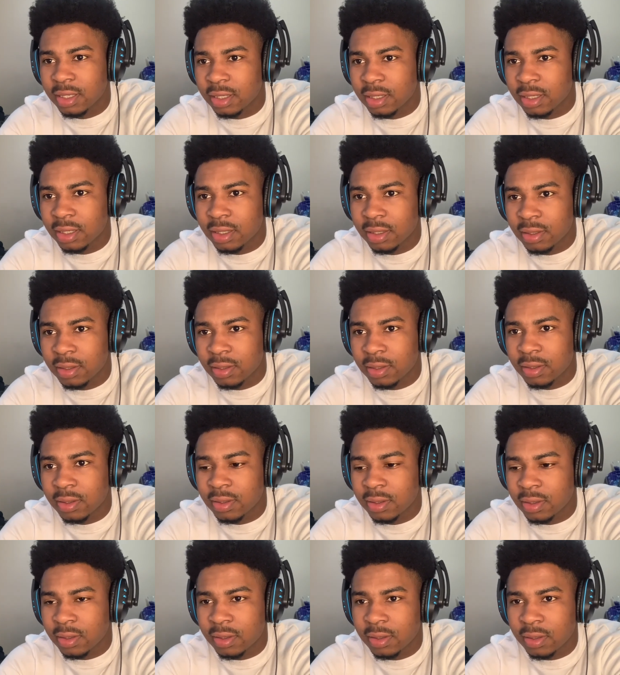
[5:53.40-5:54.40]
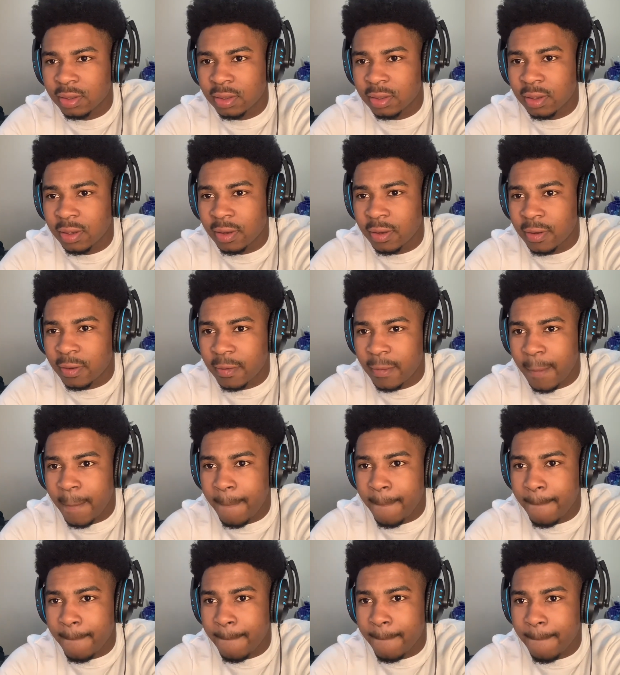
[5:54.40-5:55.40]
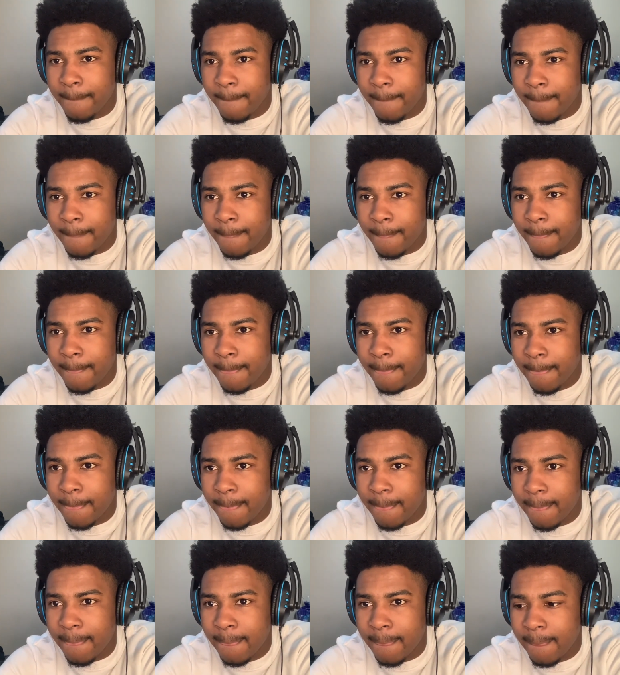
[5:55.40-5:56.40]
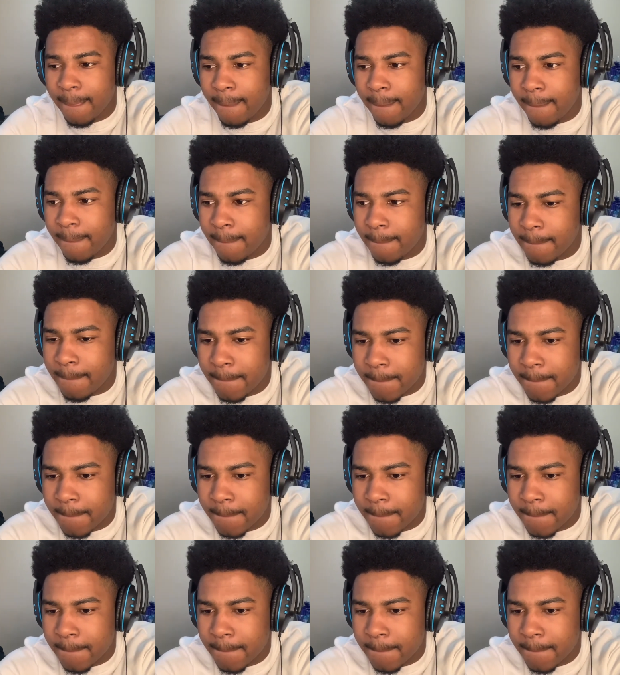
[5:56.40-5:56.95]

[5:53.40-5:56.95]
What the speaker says: Nobody speaks.